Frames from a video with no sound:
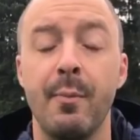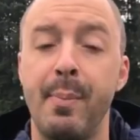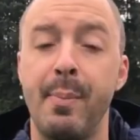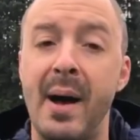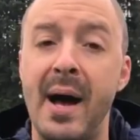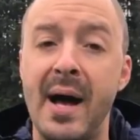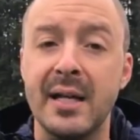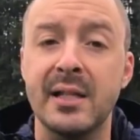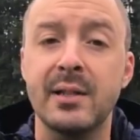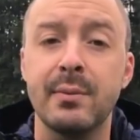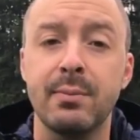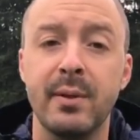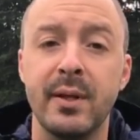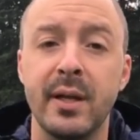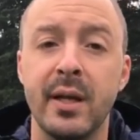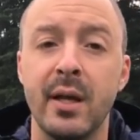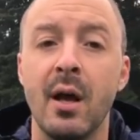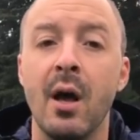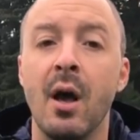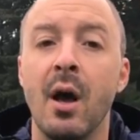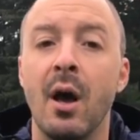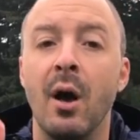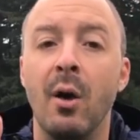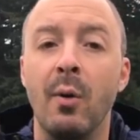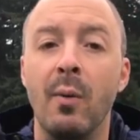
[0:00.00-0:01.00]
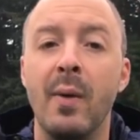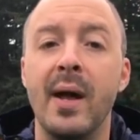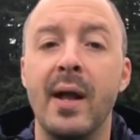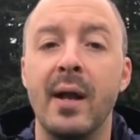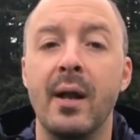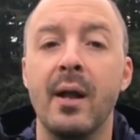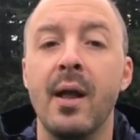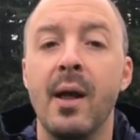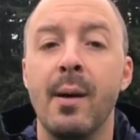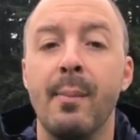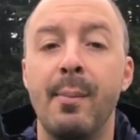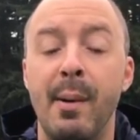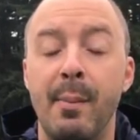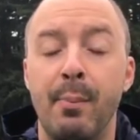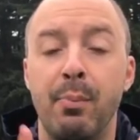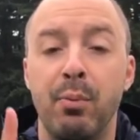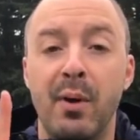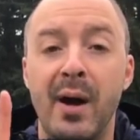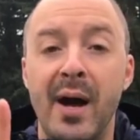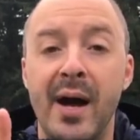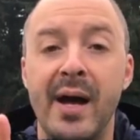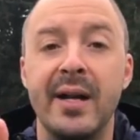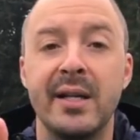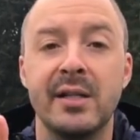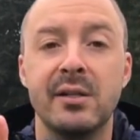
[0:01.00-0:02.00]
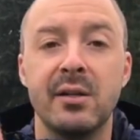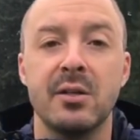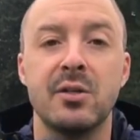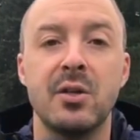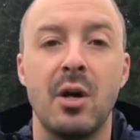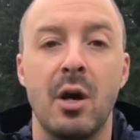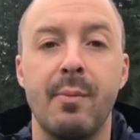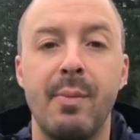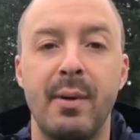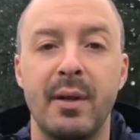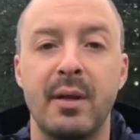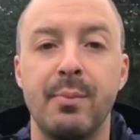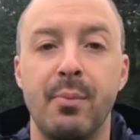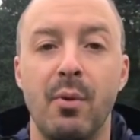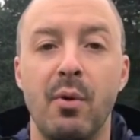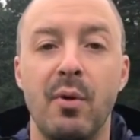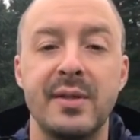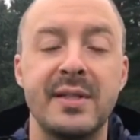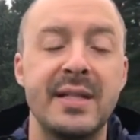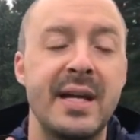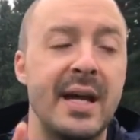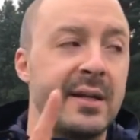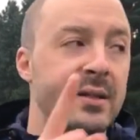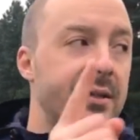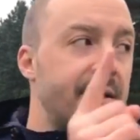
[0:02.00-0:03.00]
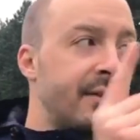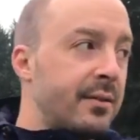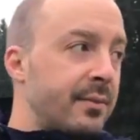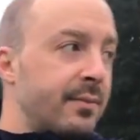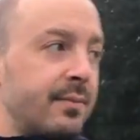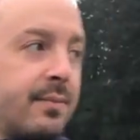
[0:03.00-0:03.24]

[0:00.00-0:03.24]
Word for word: for possibly a win. But Brian is going to talk about the boys next.